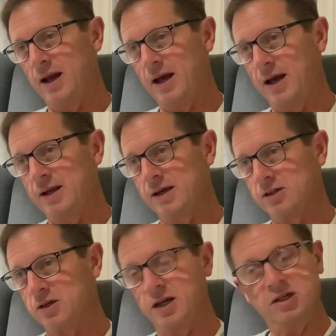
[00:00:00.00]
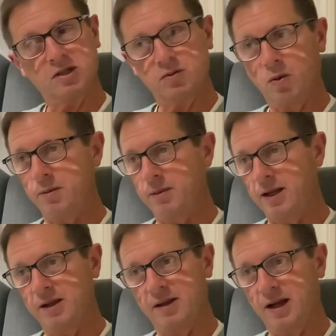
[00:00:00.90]
I had yesterday, just one
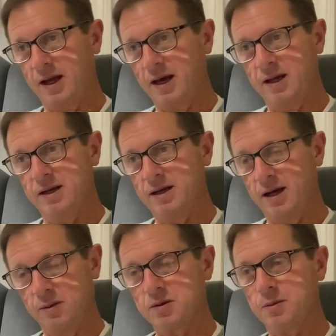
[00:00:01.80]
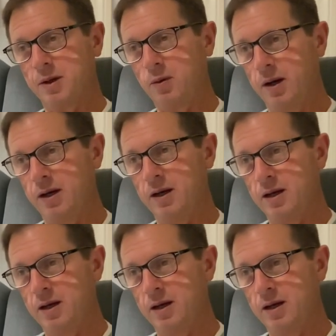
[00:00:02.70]
meeting that I had, and it was a big one.